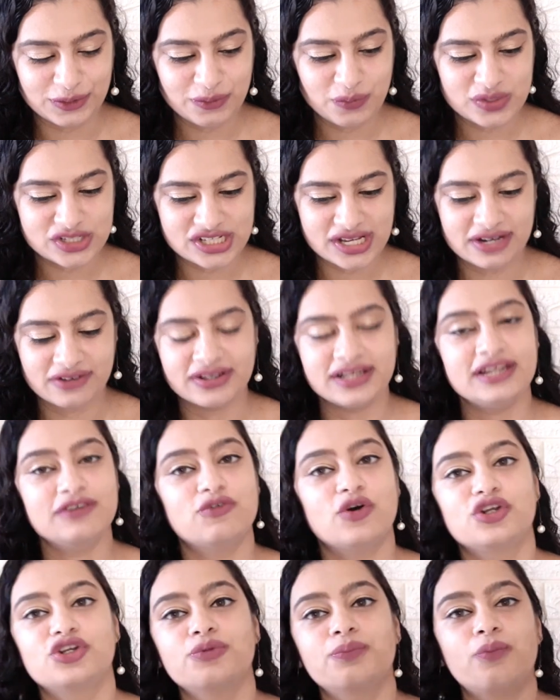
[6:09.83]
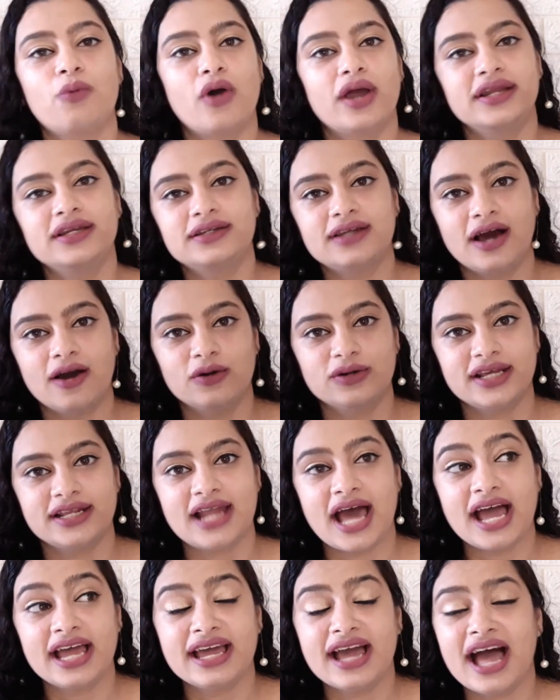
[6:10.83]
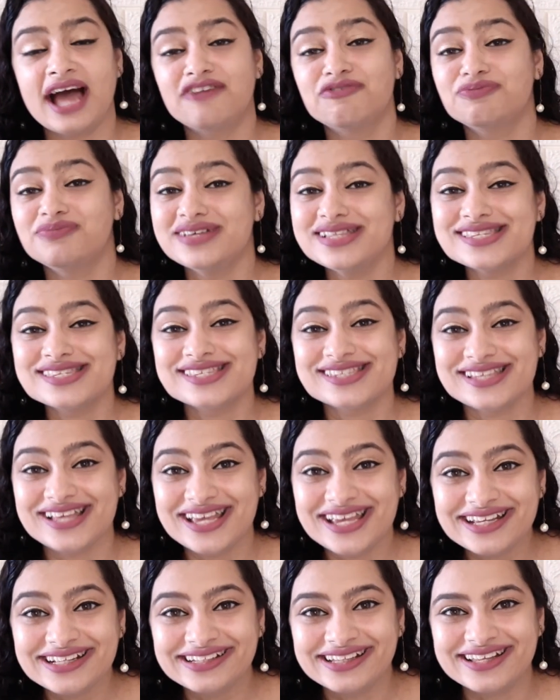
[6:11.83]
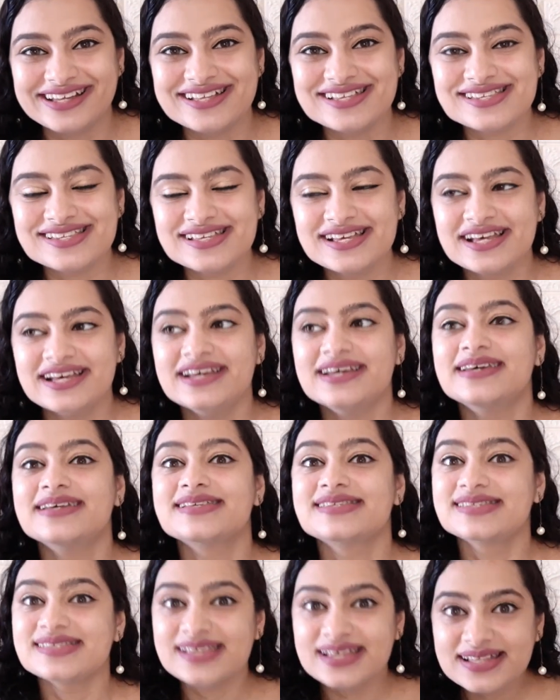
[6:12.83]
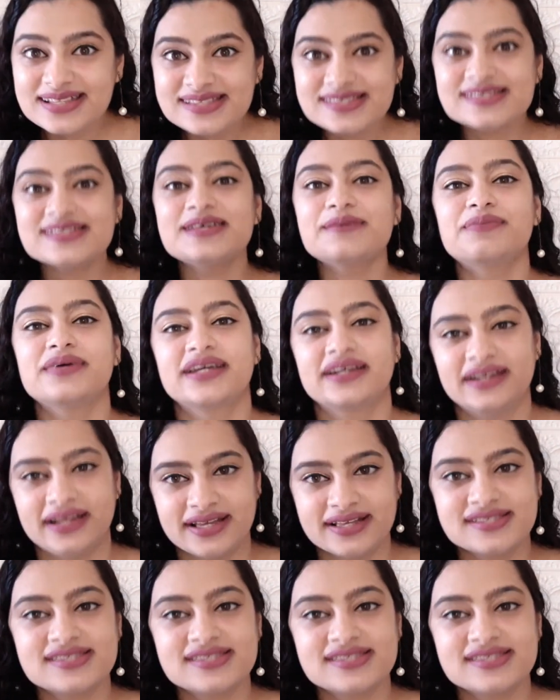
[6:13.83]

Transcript: which I really want to point out, and I have been saying this since the beginning,